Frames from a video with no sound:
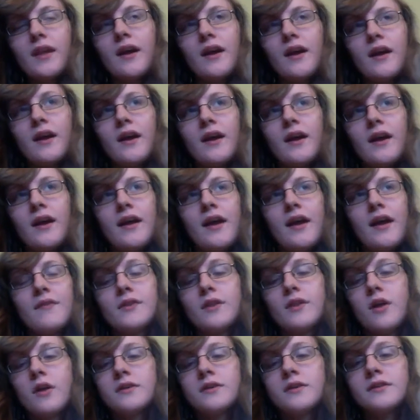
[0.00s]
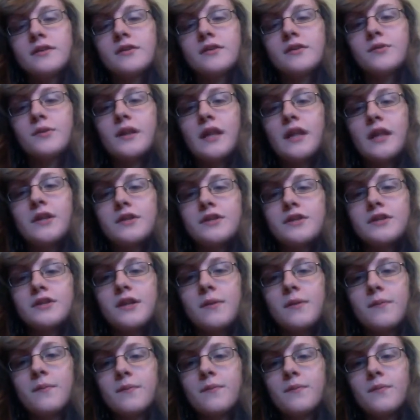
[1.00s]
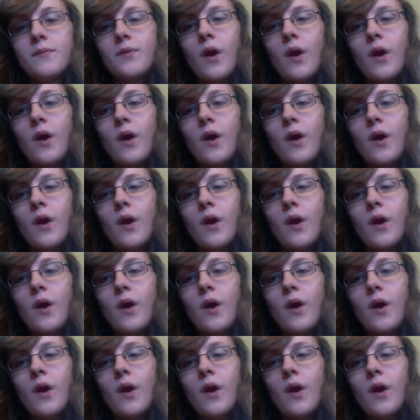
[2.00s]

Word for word: I have a long distance relationship.